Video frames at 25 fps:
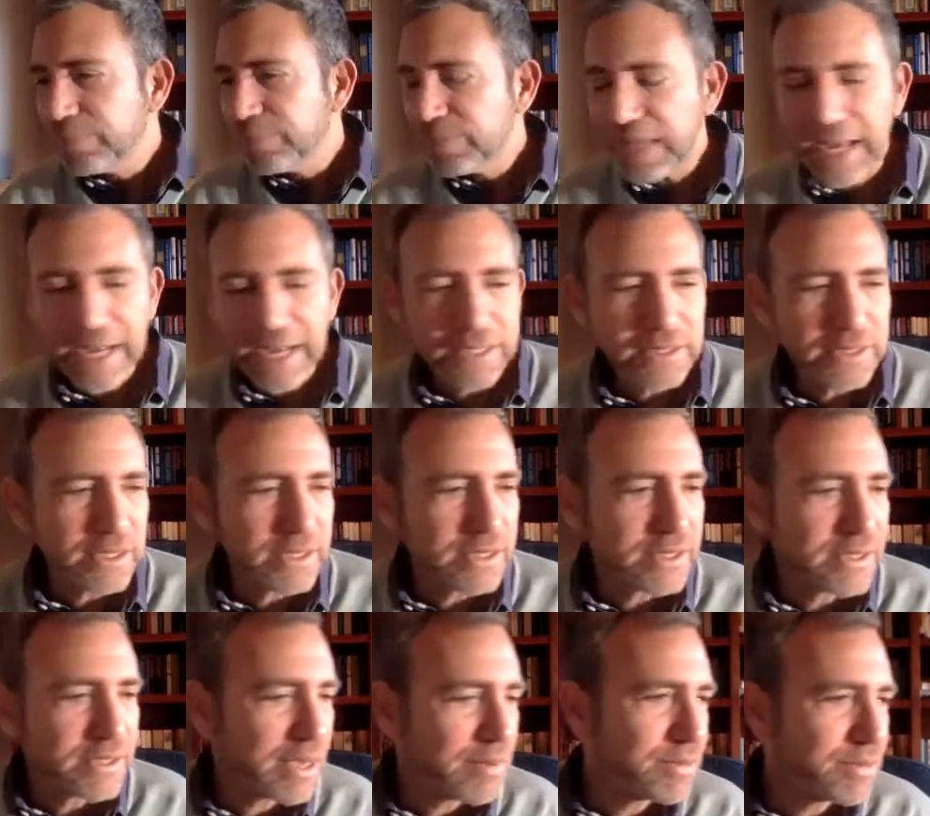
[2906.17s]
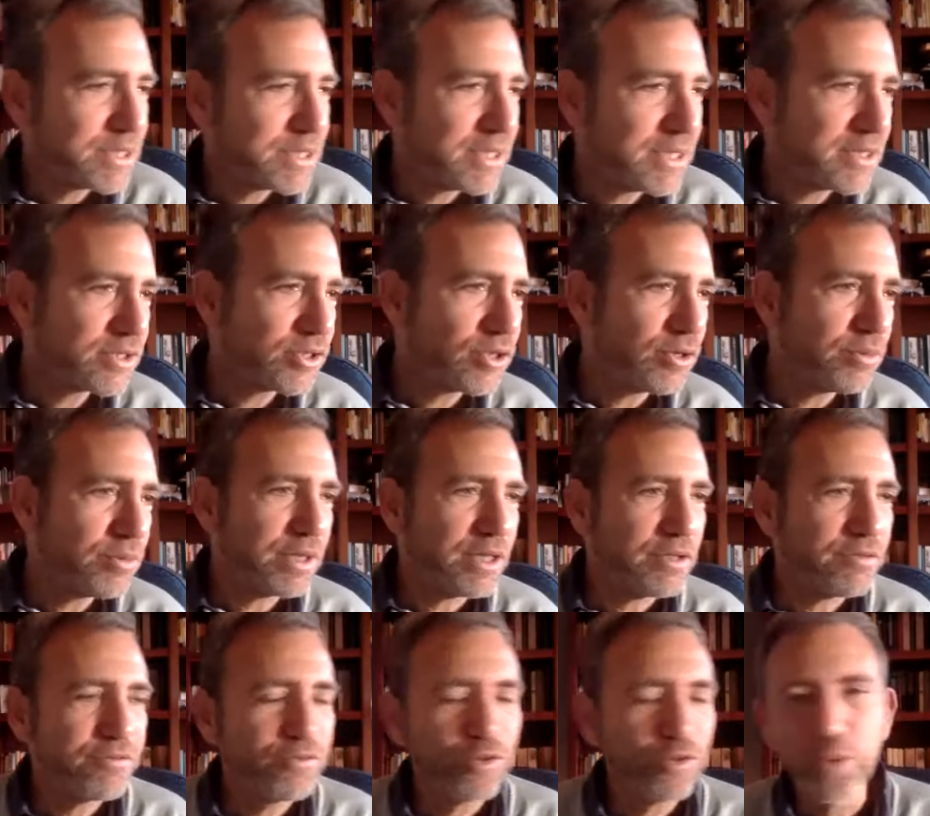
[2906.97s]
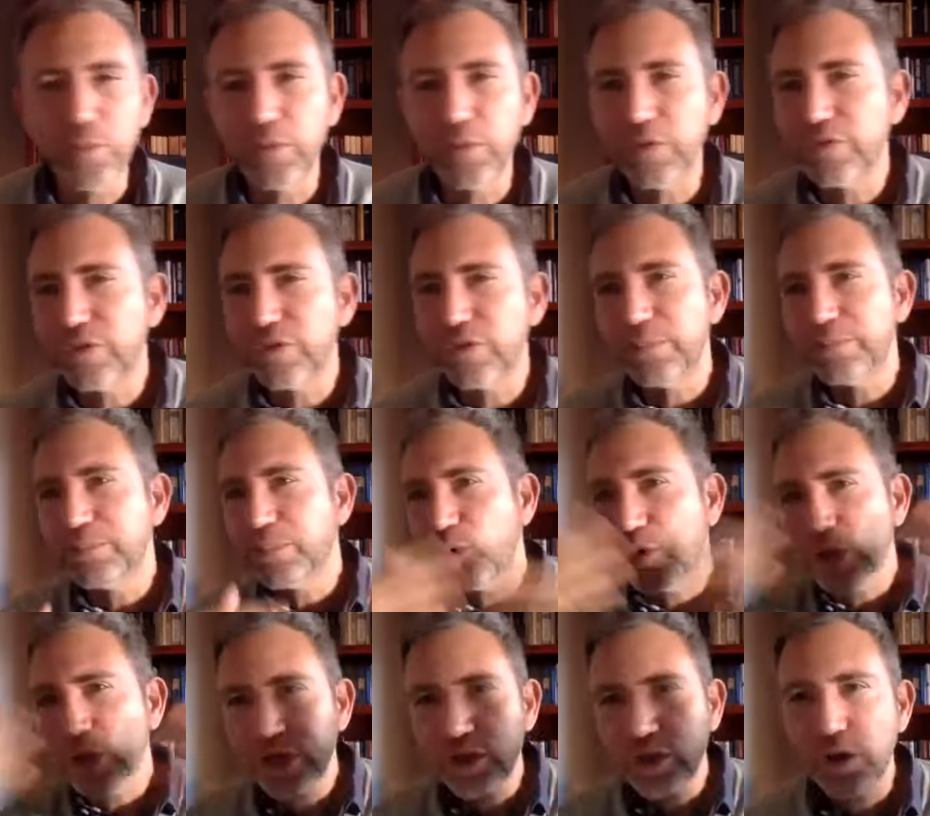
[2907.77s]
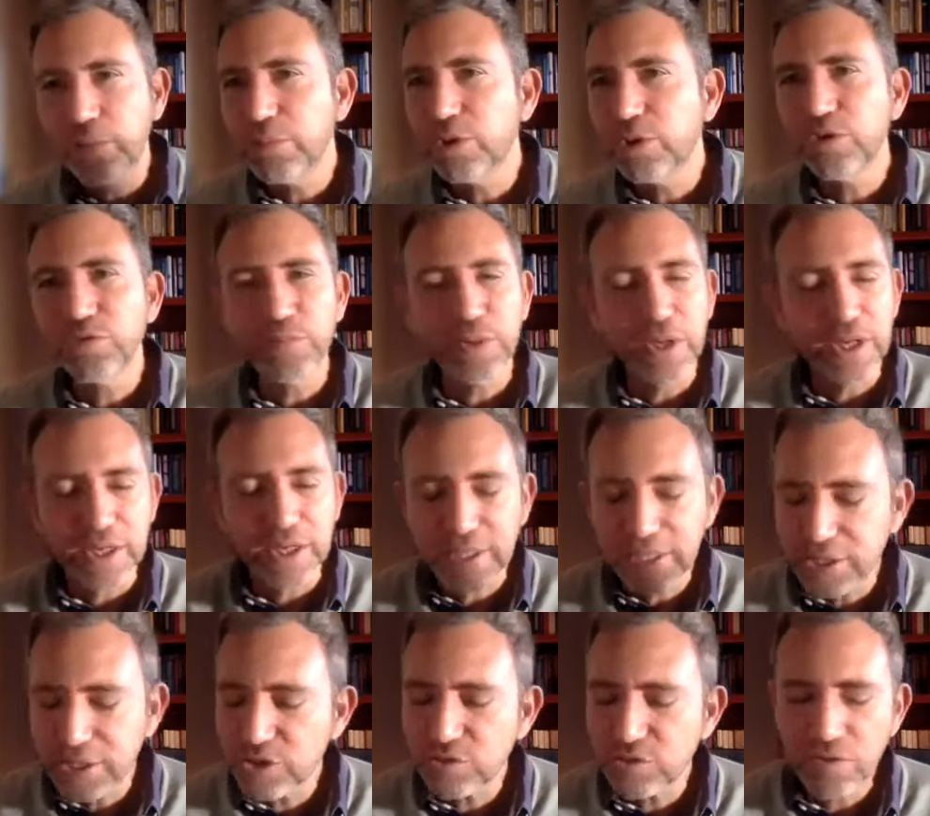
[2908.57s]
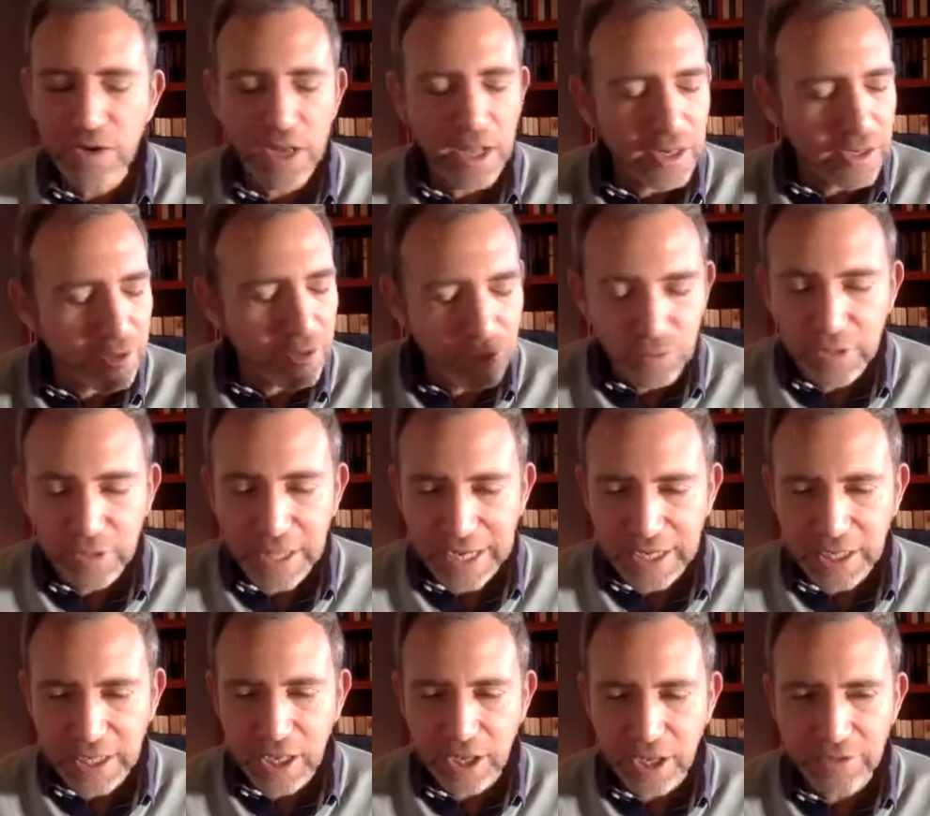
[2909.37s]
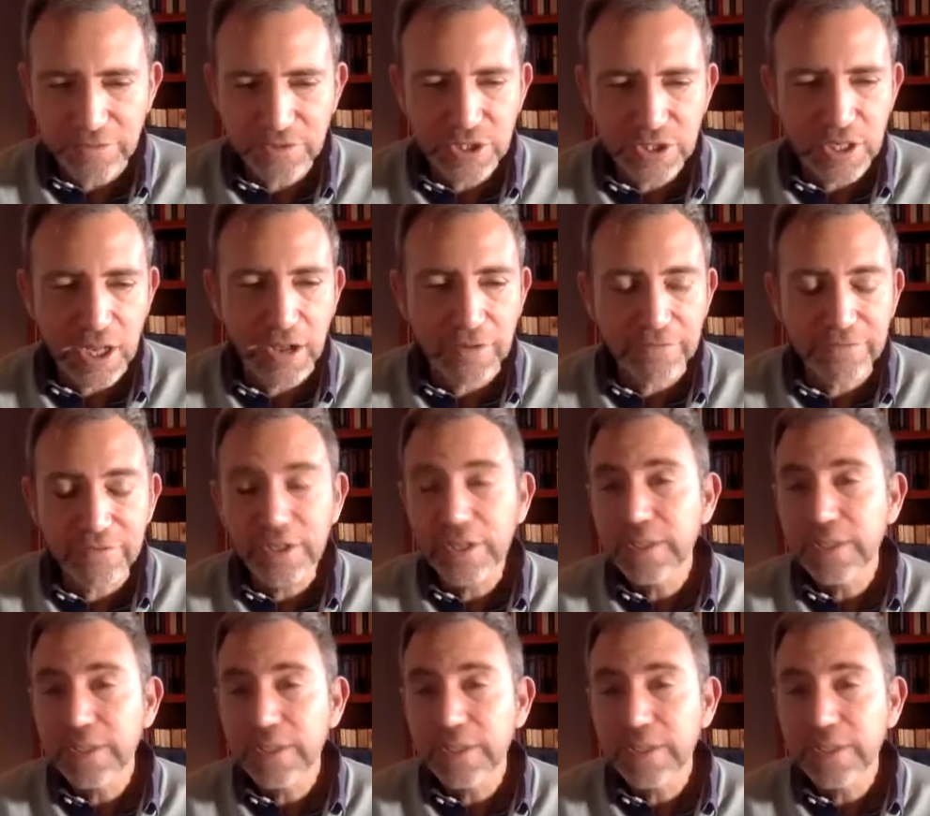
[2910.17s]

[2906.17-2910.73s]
anti-Semitism in the form of the boycott movement and Israel and all that kind of stuff.